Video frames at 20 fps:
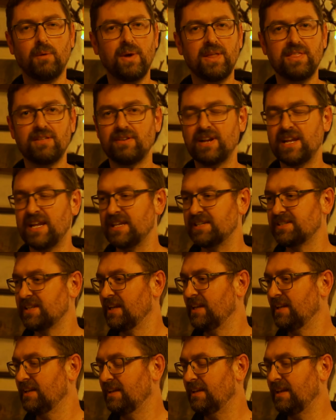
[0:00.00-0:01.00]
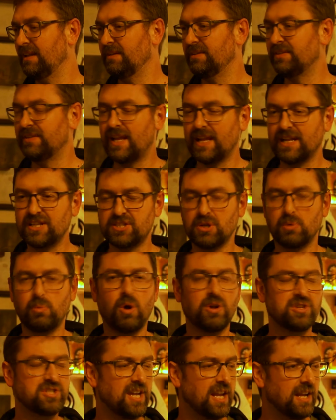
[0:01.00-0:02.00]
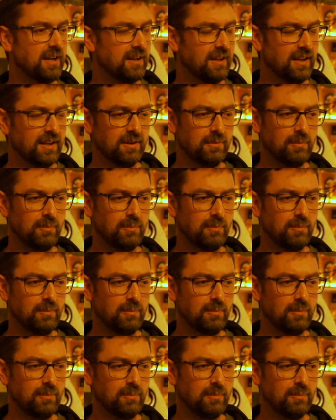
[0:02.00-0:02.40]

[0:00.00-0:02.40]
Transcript: whether it is nature watching,